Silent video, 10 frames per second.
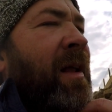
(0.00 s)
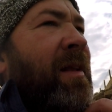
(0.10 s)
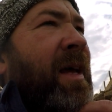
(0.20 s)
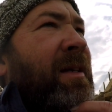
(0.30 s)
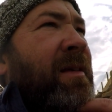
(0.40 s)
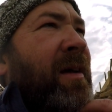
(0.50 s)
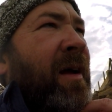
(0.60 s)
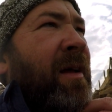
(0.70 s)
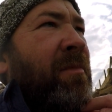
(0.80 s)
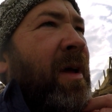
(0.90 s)
next
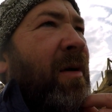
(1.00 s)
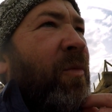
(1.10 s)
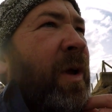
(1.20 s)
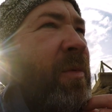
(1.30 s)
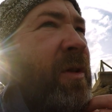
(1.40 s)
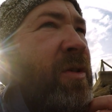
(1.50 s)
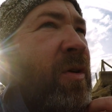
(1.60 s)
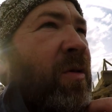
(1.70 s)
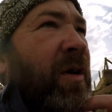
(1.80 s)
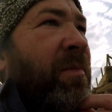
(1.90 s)
time we will
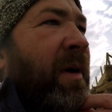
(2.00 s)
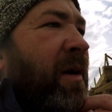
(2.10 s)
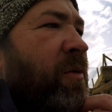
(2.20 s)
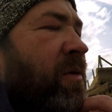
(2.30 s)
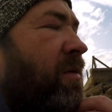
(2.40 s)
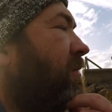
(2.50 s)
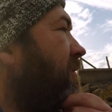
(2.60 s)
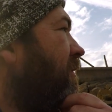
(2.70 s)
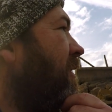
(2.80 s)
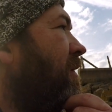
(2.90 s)
talk about
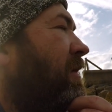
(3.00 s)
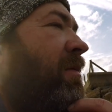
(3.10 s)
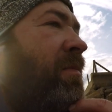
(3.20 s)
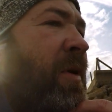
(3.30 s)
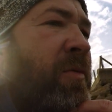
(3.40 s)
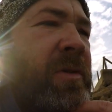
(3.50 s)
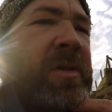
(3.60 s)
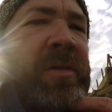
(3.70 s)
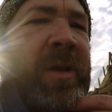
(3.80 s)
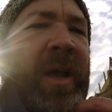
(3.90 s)

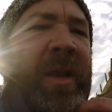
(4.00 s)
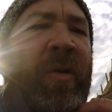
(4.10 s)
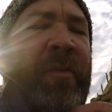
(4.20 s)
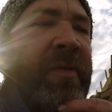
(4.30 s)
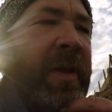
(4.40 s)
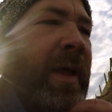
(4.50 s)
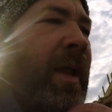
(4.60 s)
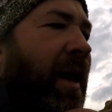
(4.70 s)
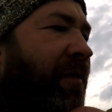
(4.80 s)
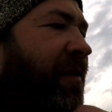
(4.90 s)
boats, and hopefully
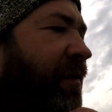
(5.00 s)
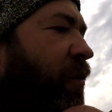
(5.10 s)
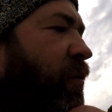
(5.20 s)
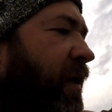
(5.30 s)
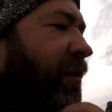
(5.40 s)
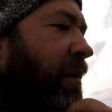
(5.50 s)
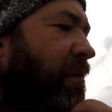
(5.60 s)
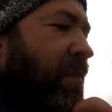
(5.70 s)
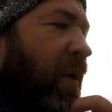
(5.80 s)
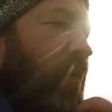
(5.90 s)
I'll have a few
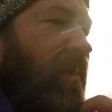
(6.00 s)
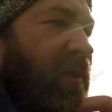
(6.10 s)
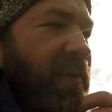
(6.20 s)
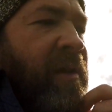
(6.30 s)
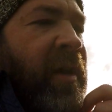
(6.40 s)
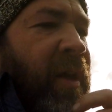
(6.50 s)
different boats